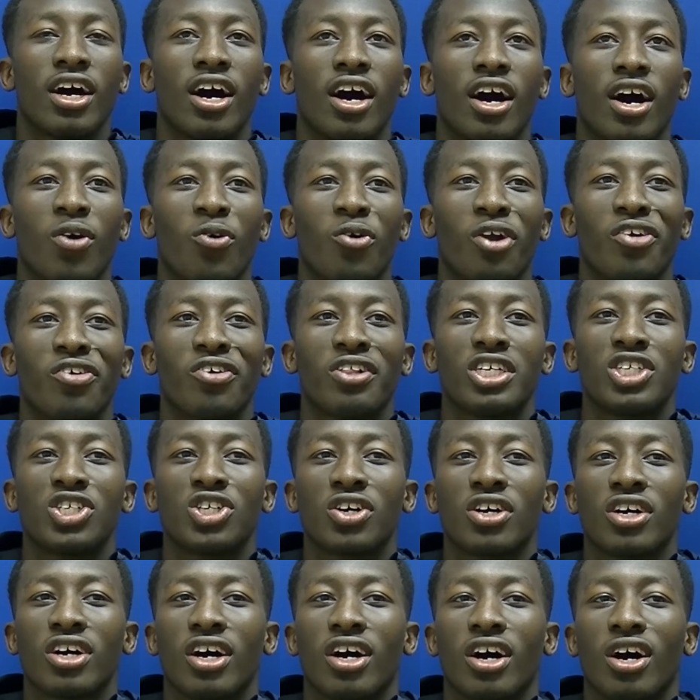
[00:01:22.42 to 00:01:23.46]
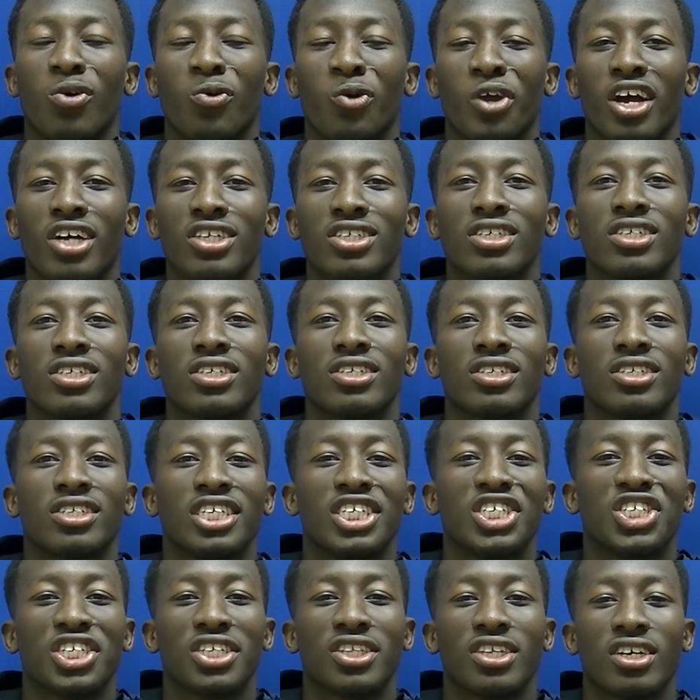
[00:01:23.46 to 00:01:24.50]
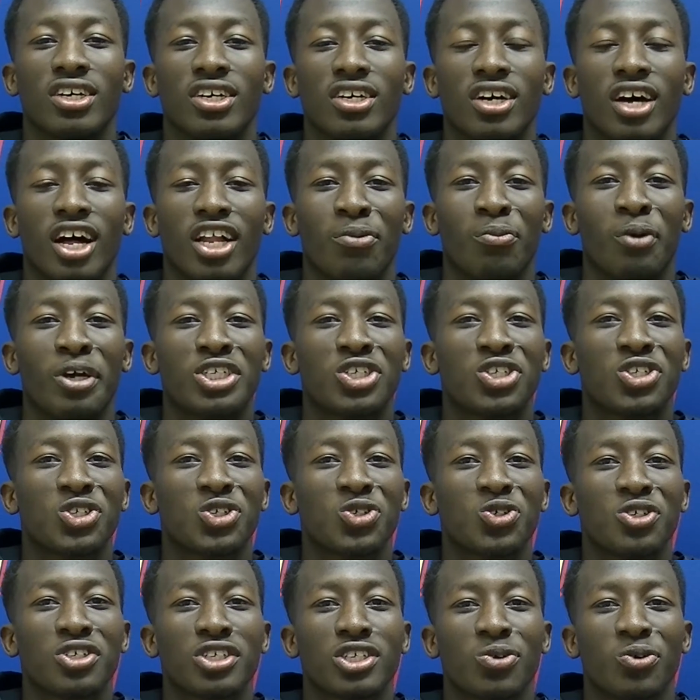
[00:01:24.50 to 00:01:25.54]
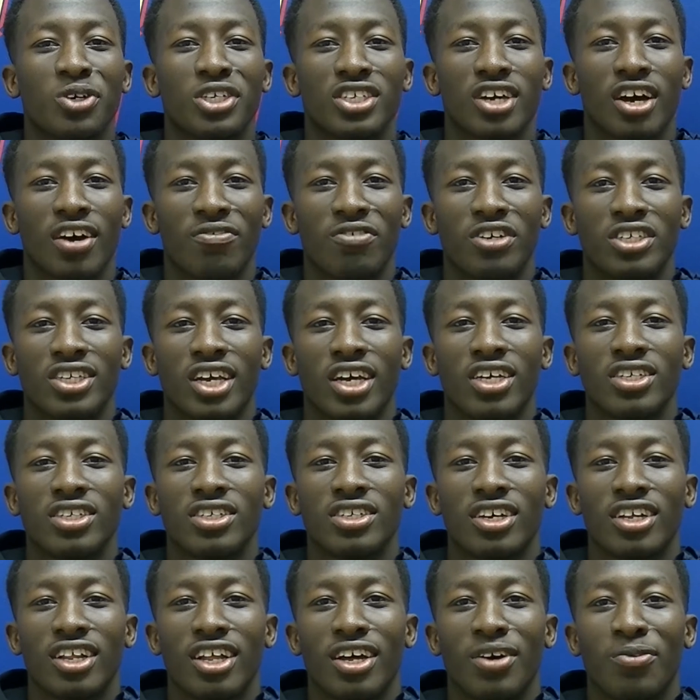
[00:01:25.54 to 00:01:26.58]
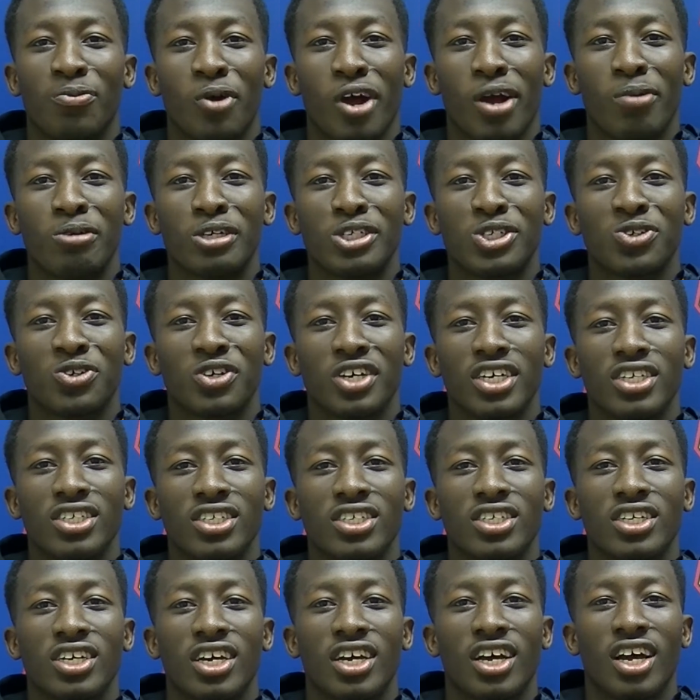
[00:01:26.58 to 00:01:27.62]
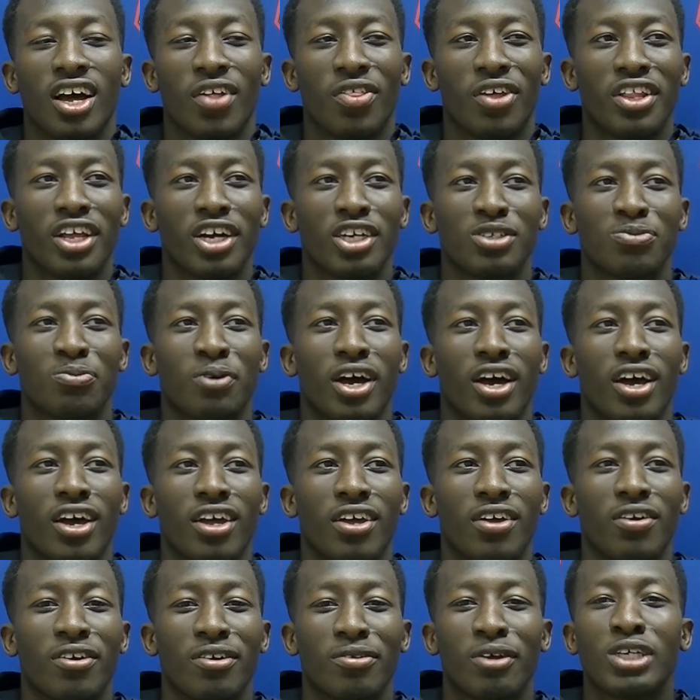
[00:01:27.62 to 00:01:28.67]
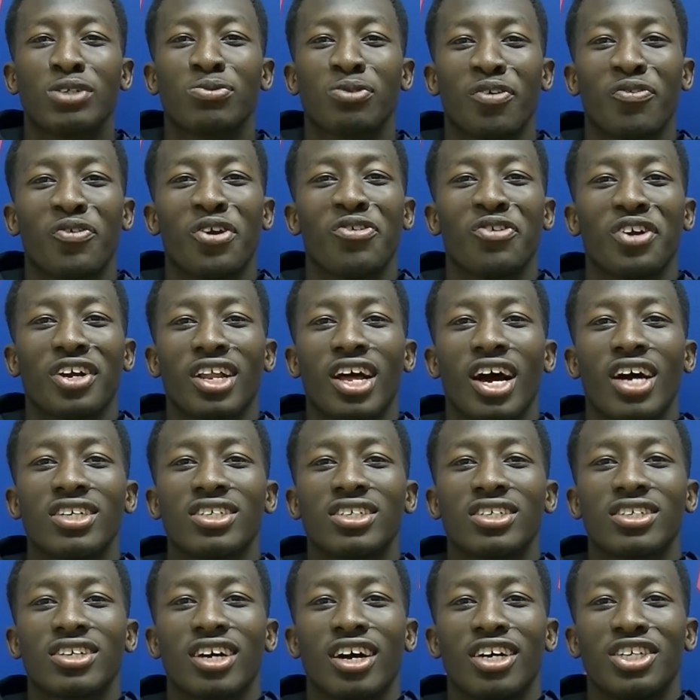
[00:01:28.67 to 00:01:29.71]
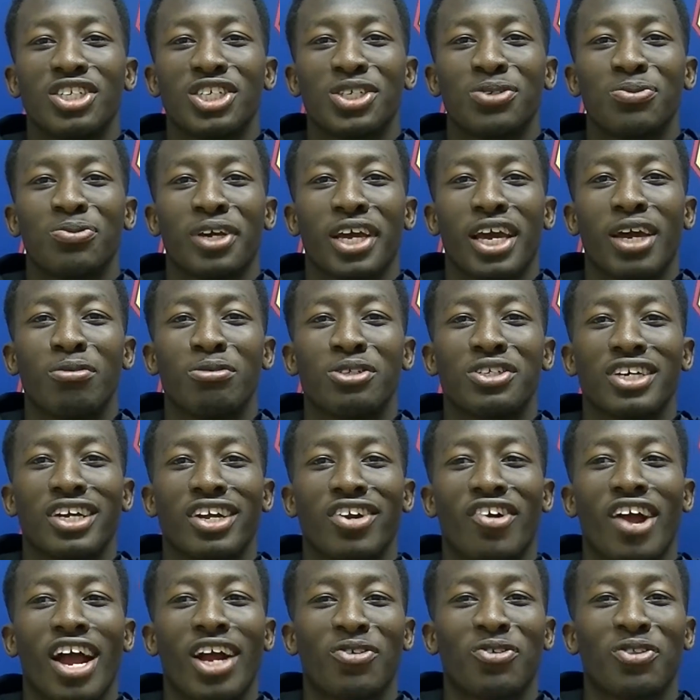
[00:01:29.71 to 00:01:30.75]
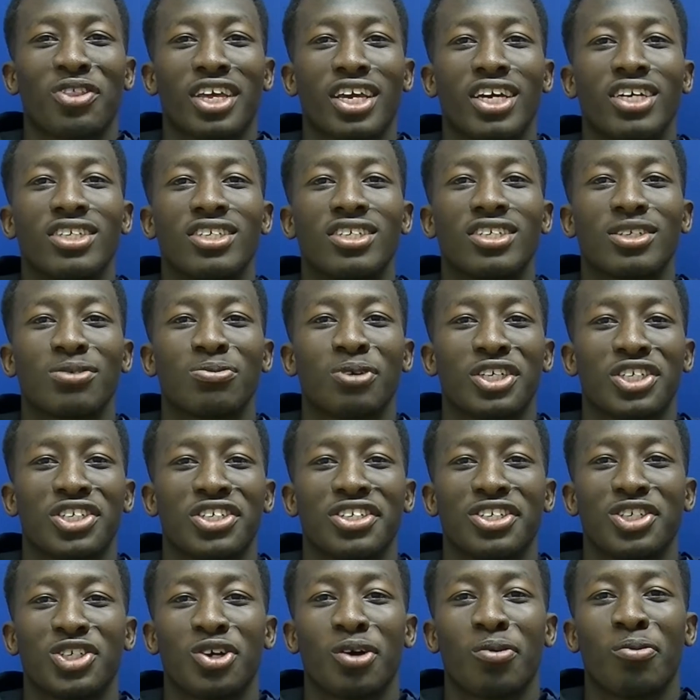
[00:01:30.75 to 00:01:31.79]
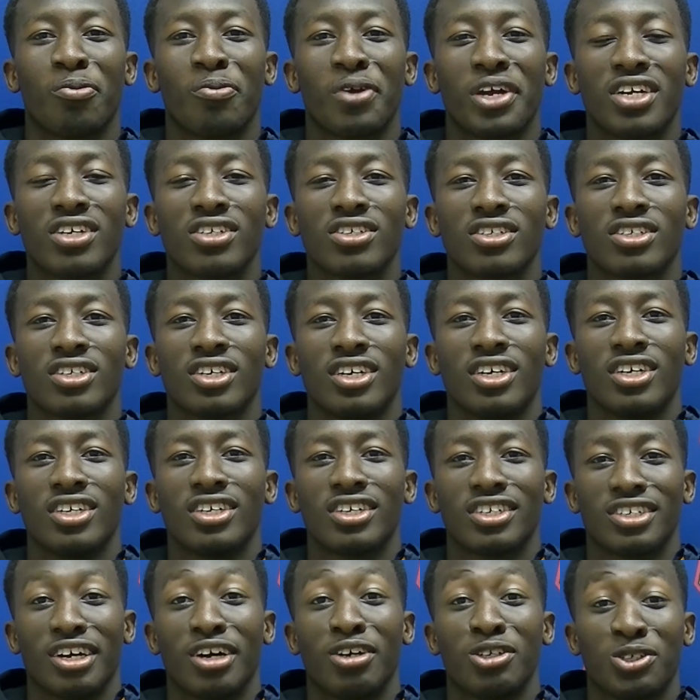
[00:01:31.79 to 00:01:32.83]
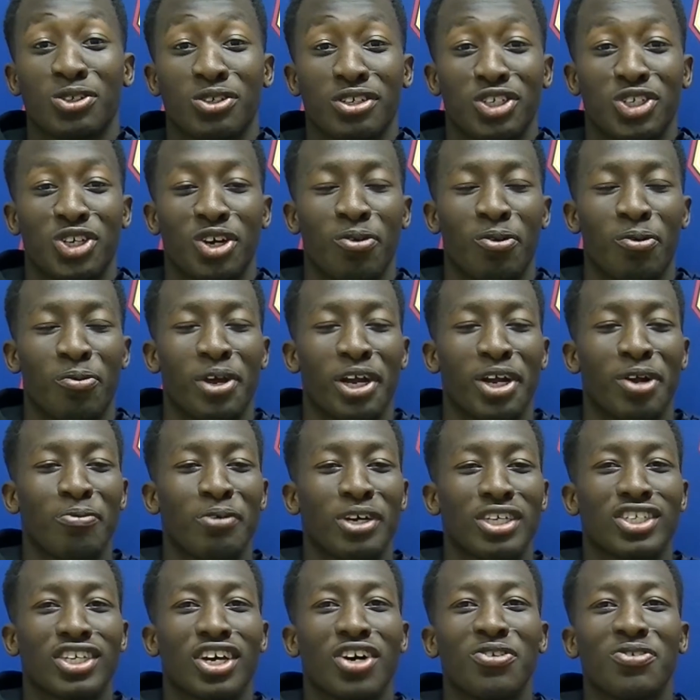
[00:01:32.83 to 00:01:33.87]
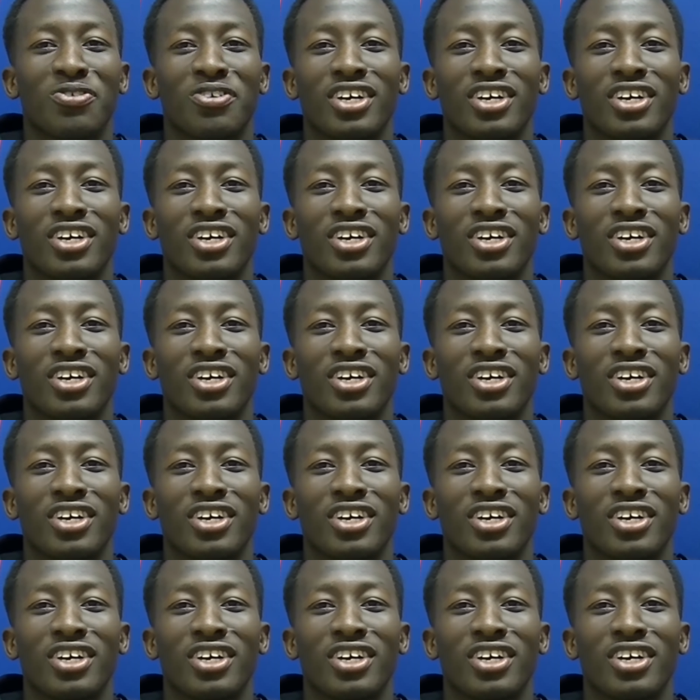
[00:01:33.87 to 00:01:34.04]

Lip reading: What I really enjoy, we got to teach in the elementary school, so we taught phys ed to the primary school kids. I think that was my favorite class. Just being able to interact with kids, especially the troublemakers, because I was a troublemaker myself.